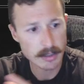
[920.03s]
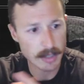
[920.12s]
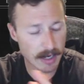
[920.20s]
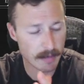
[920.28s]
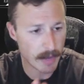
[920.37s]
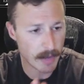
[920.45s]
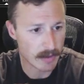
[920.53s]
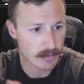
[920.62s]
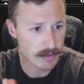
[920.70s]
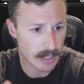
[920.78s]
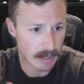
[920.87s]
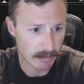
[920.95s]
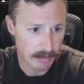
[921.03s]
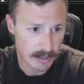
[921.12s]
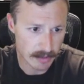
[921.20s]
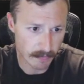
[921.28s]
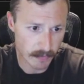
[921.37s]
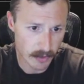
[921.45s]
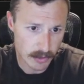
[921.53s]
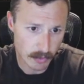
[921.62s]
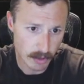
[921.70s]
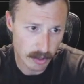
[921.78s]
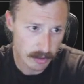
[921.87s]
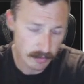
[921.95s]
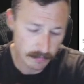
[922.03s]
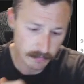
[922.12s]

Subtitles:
I can bounce at least the first one.